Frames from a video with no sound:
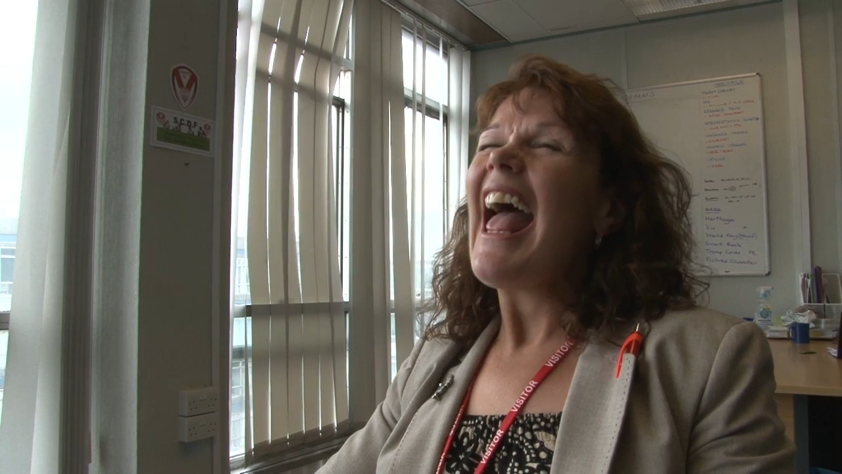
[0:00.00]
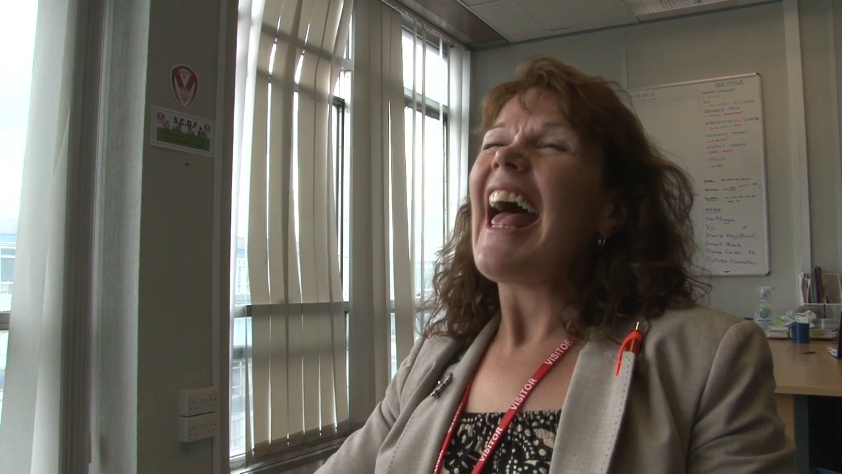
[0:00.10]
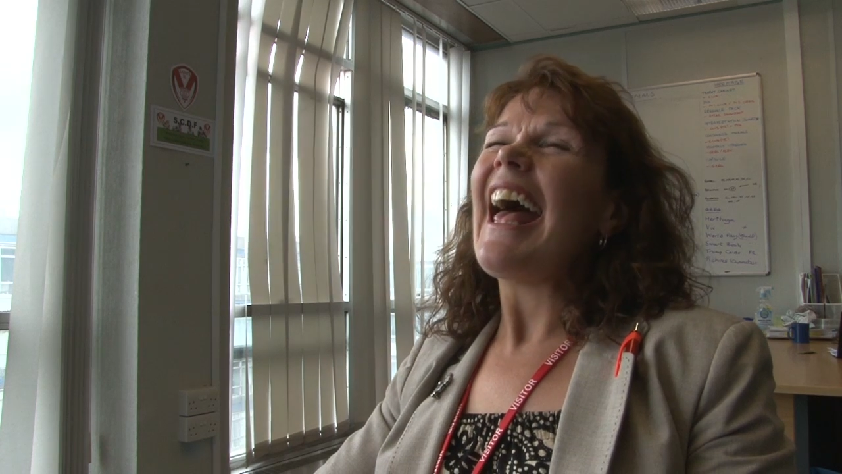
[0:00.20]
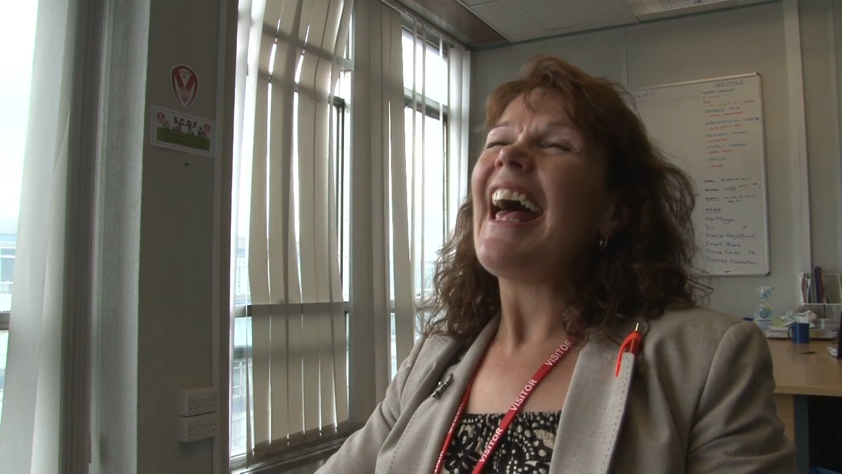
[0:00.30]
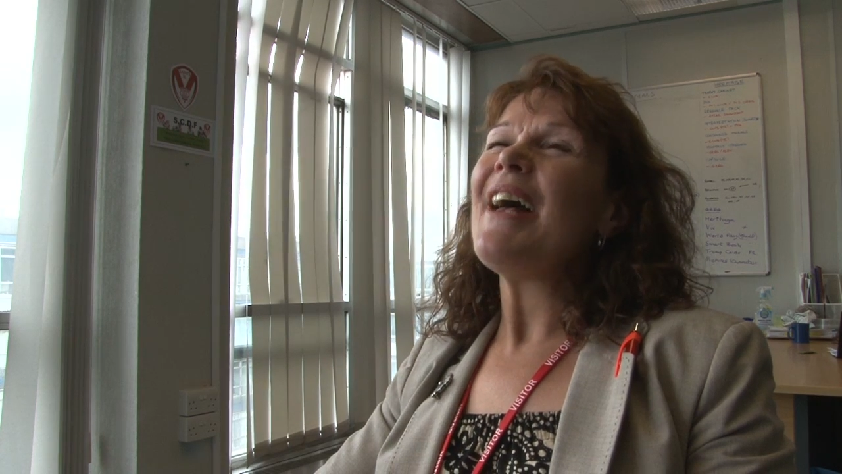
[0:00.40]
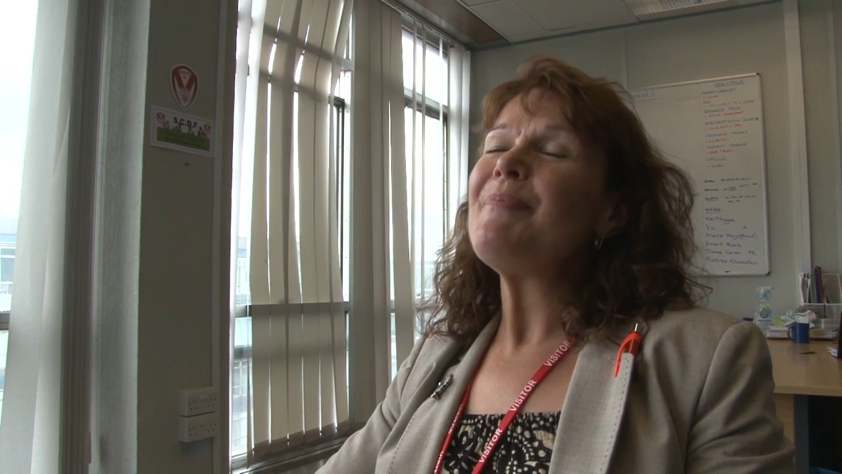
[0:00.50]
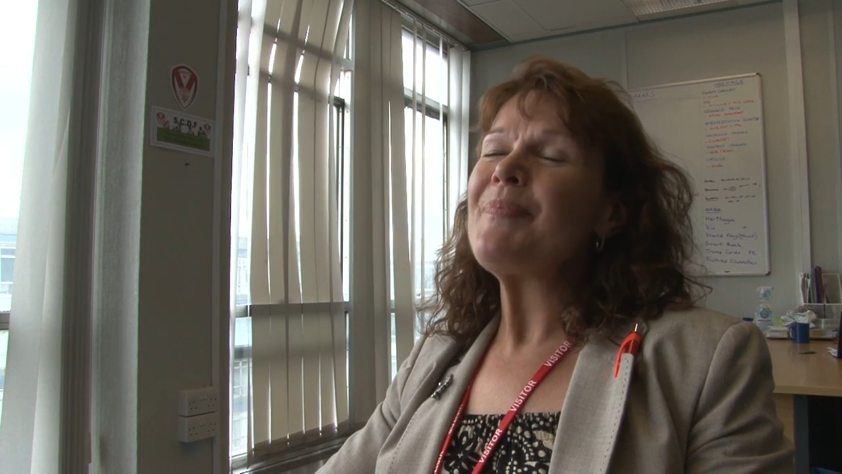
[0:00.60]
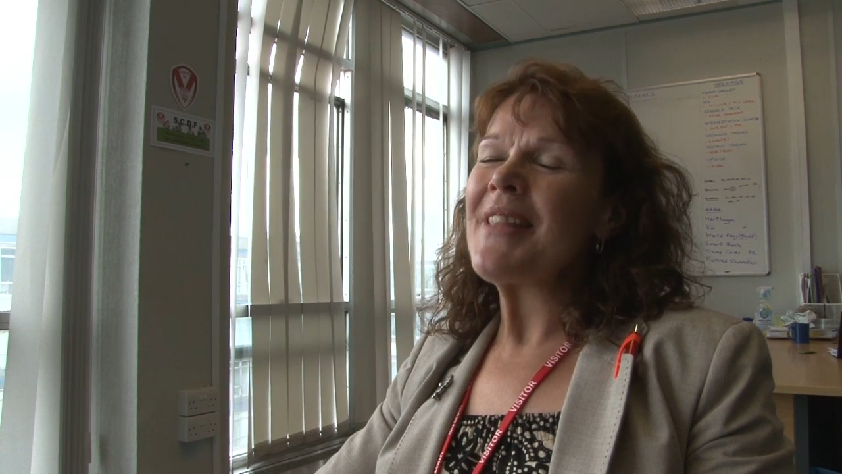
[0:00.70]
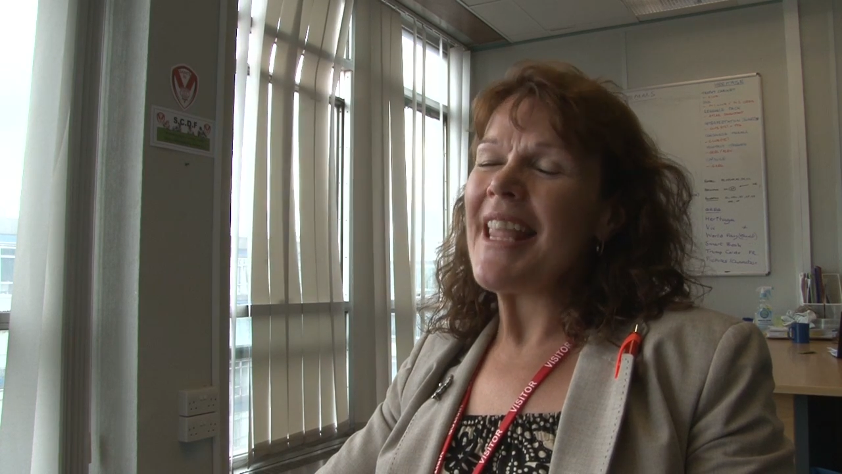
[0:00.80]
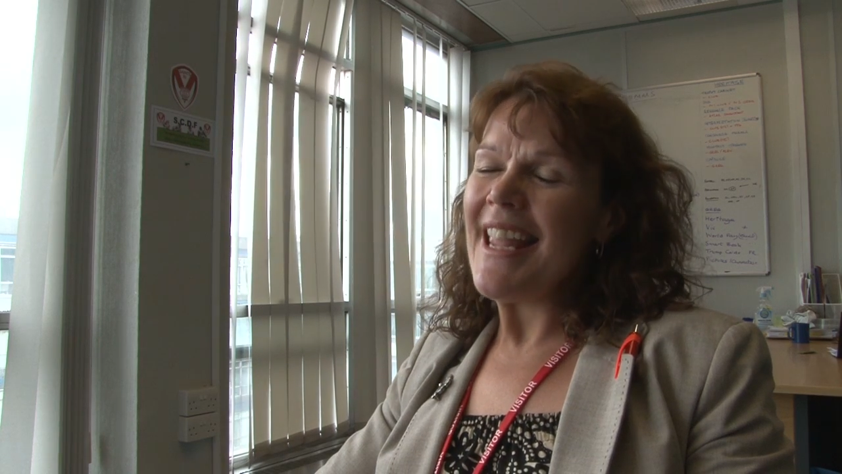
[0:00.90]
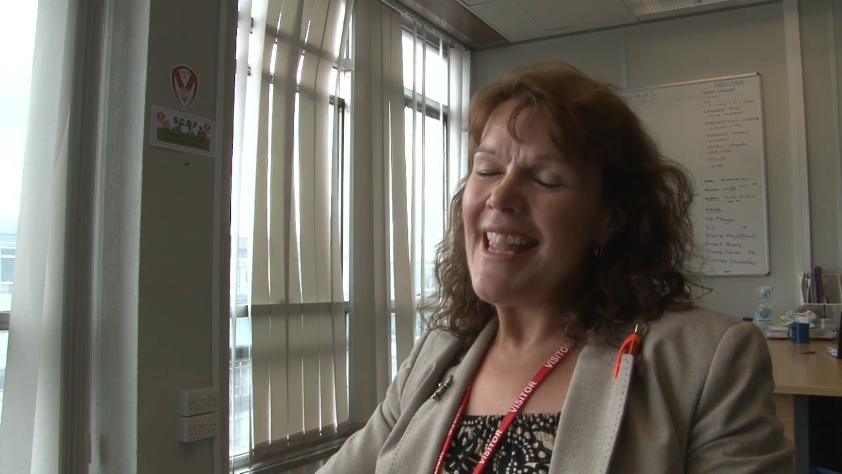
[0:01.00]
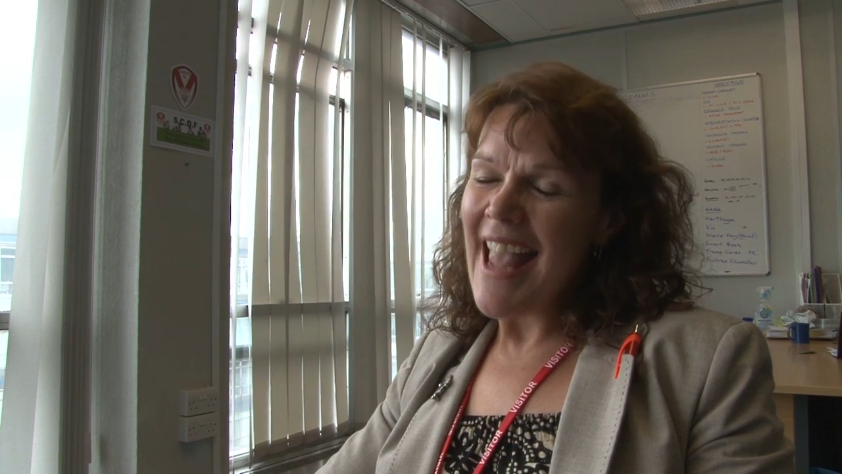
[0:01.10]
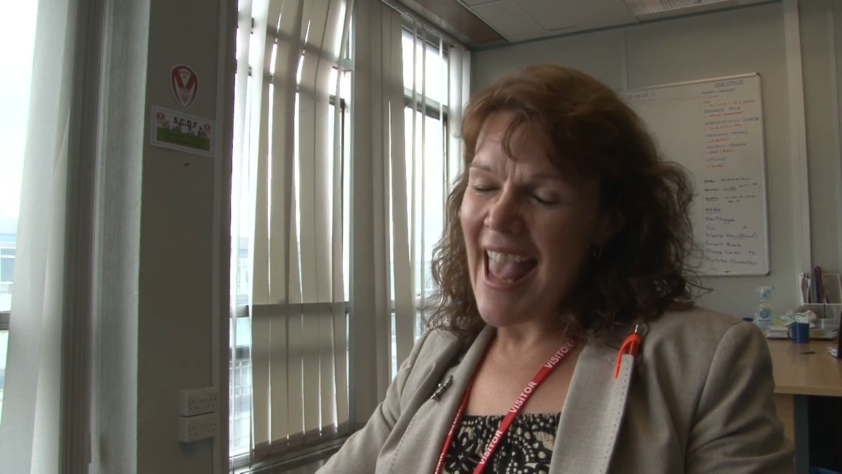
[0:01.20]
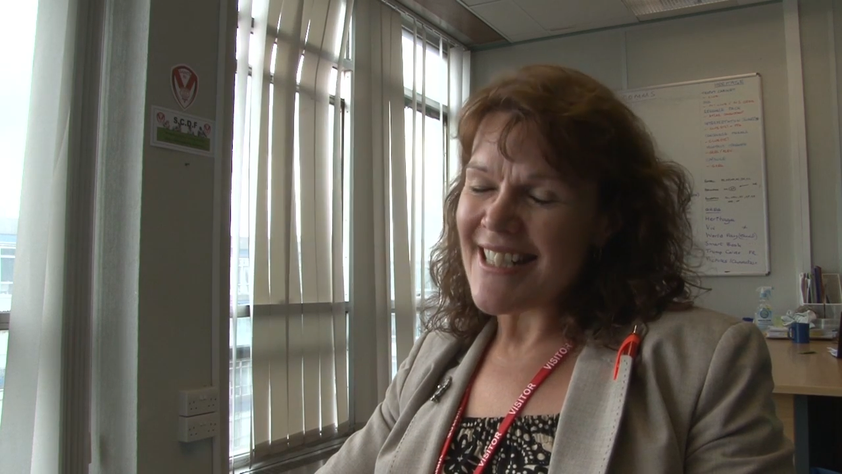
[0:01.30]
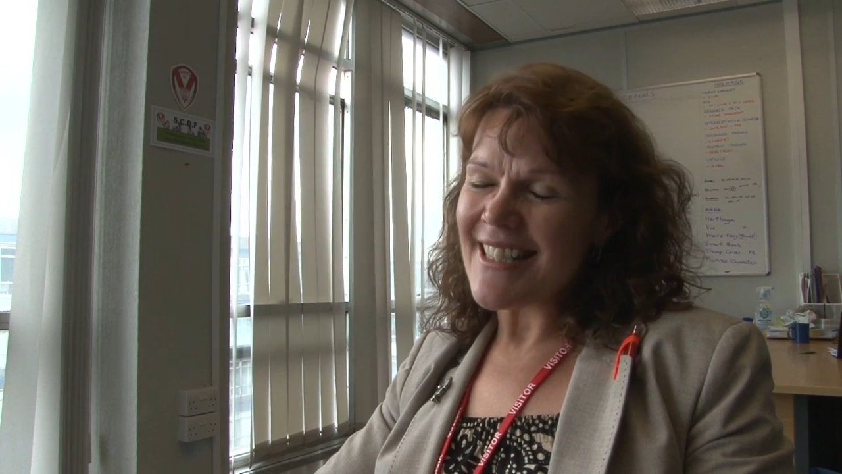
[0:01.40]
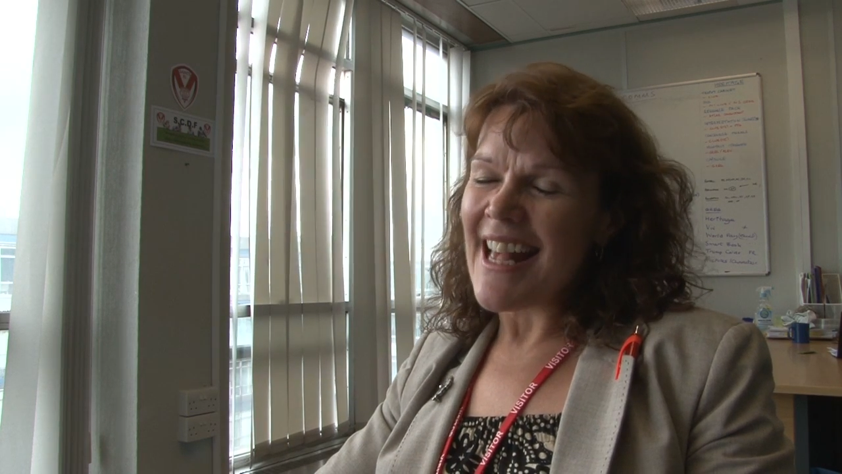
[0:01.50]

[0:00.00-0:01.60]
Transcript: Yes,